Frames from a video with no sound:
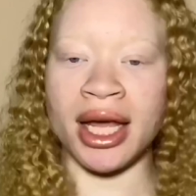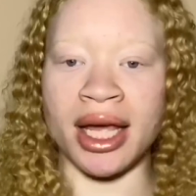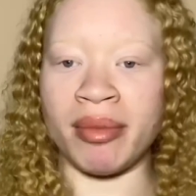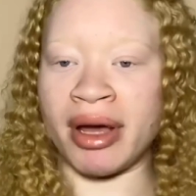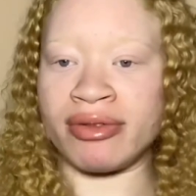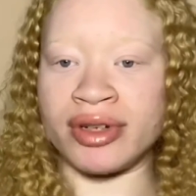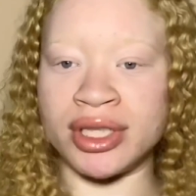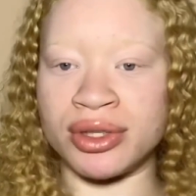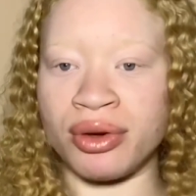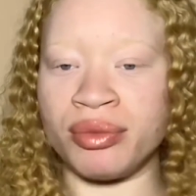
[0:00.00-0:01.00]
And my friend
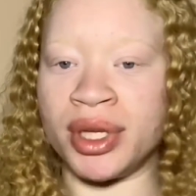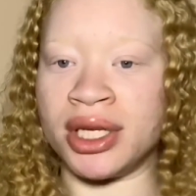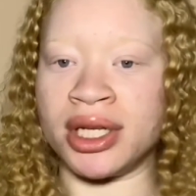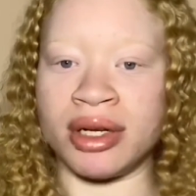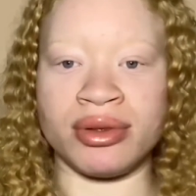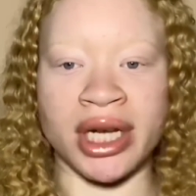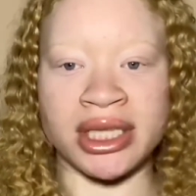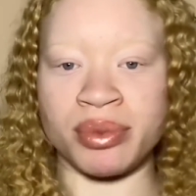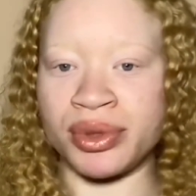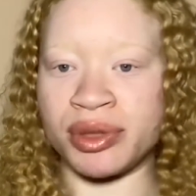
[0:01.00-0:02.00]
told me, you know, you're not
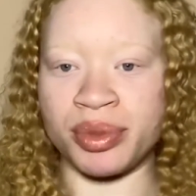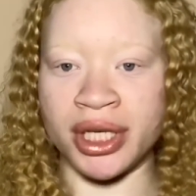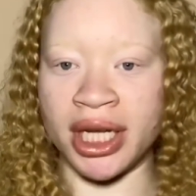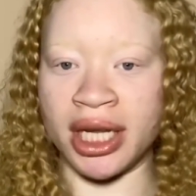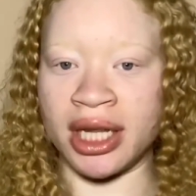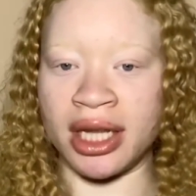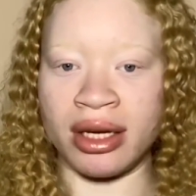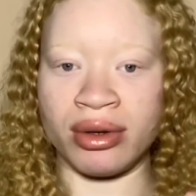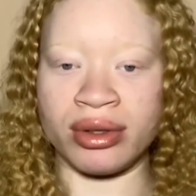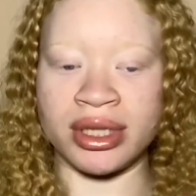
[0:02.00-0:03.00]
supposed to put anything
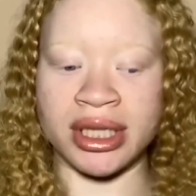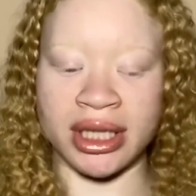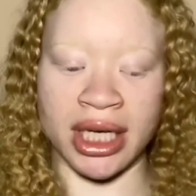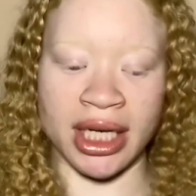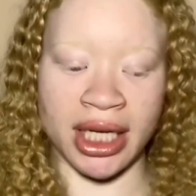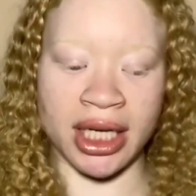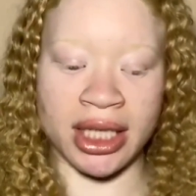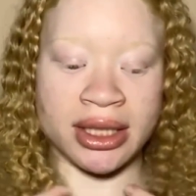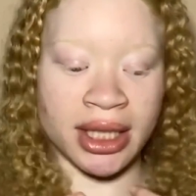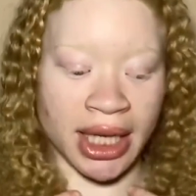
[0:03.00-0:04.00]
on synthetic hair.
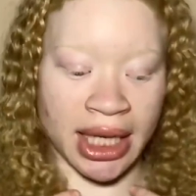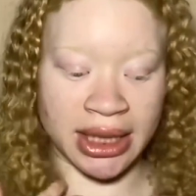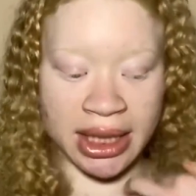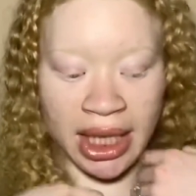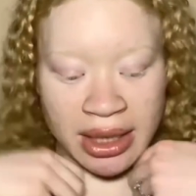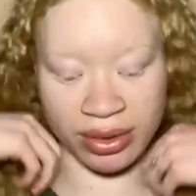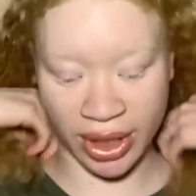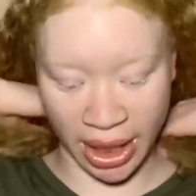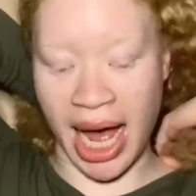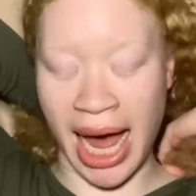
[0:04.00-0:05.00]
I did not know
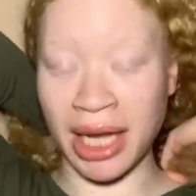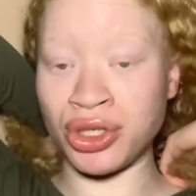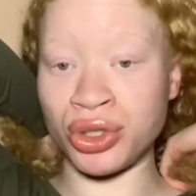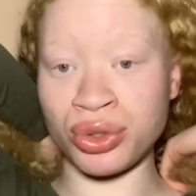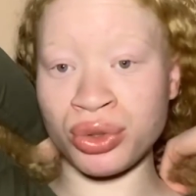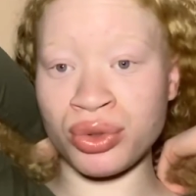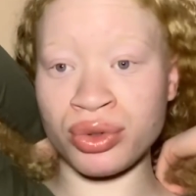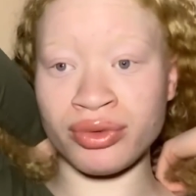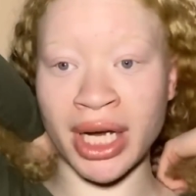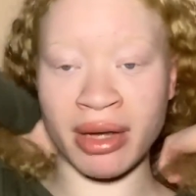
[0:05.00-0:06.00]
that. I do
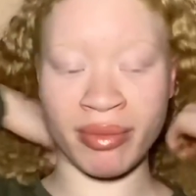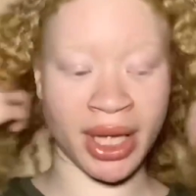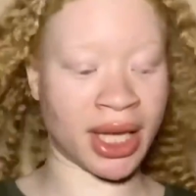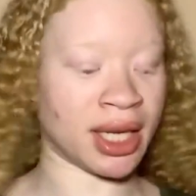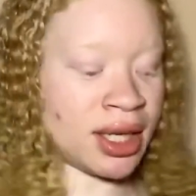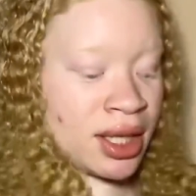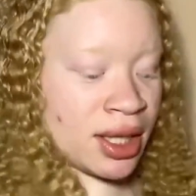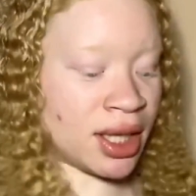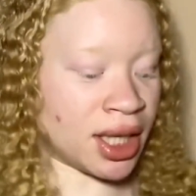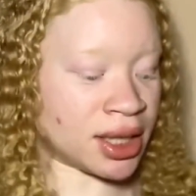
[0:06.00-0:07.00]
recommend
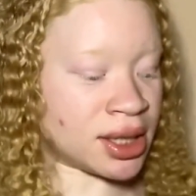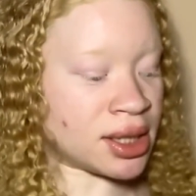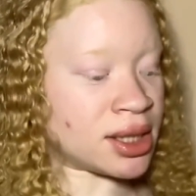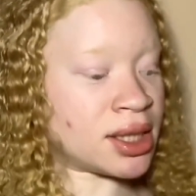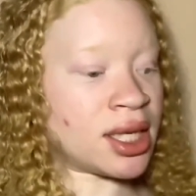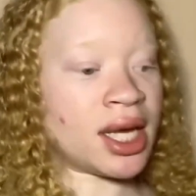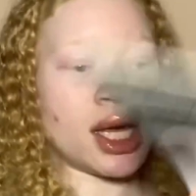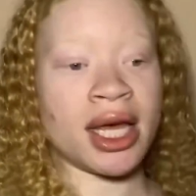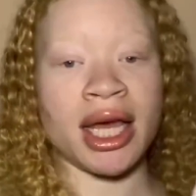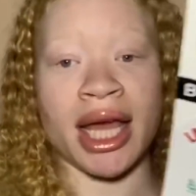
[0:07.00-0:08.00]
this
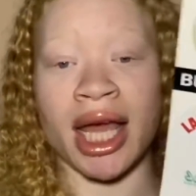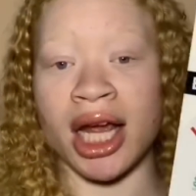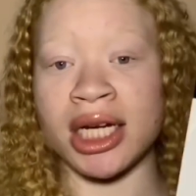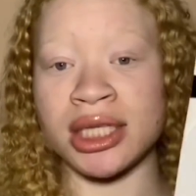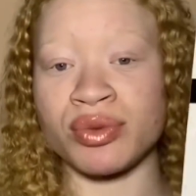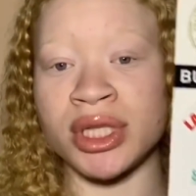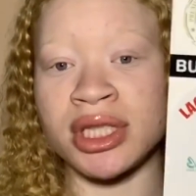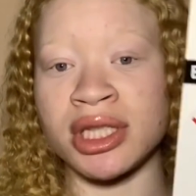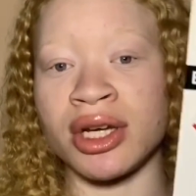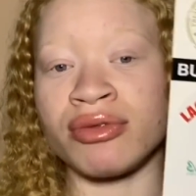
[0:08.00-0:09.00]
hair. This wasn't
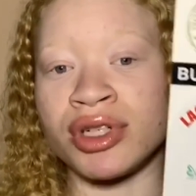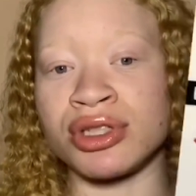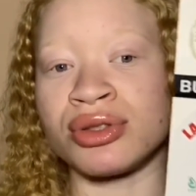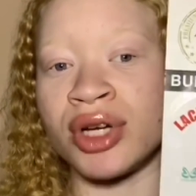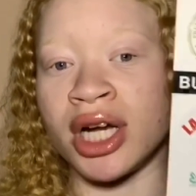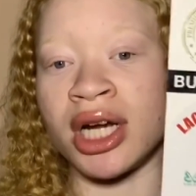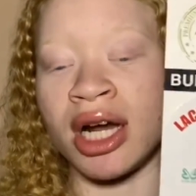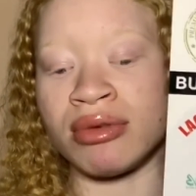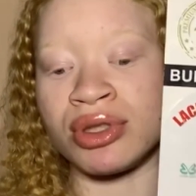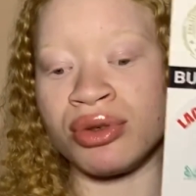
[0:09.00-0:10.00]
the original hair that I
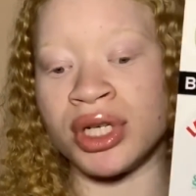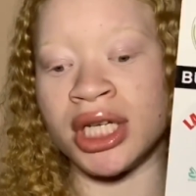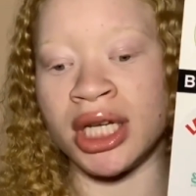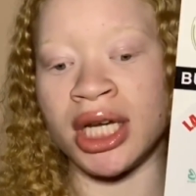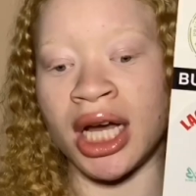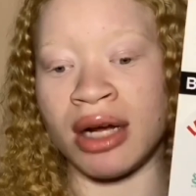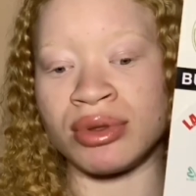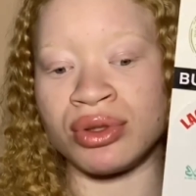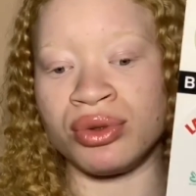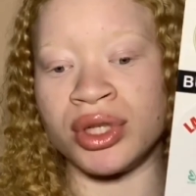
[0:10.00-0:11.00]
was going to get. I was
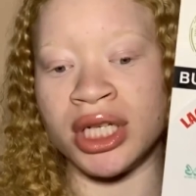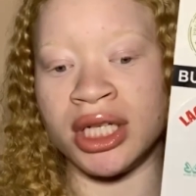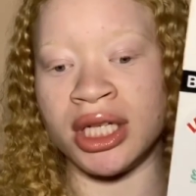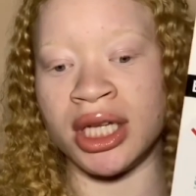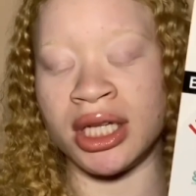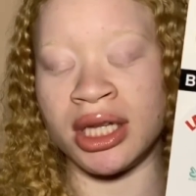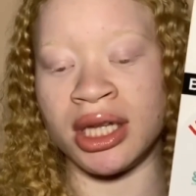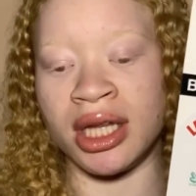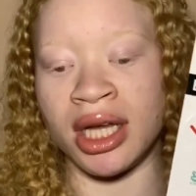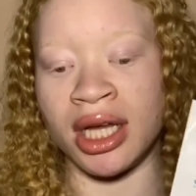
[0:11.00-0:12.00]
going to get
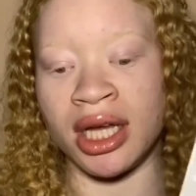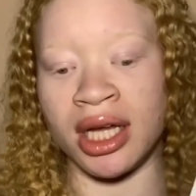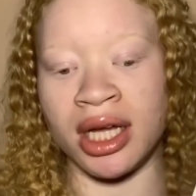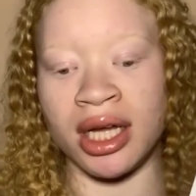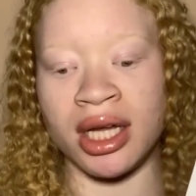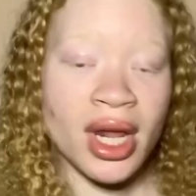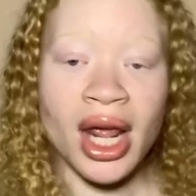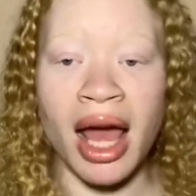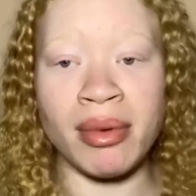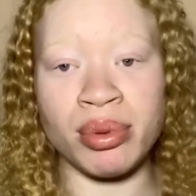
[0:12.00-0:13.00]
the,
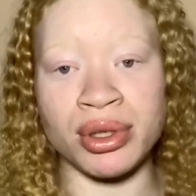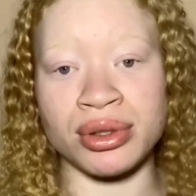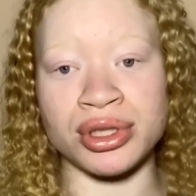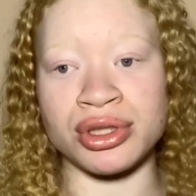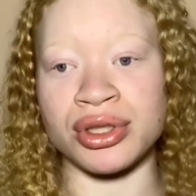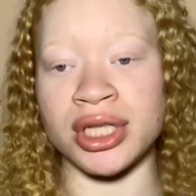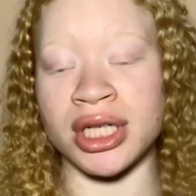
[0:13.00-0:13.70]
I'm gonna put it on the screen.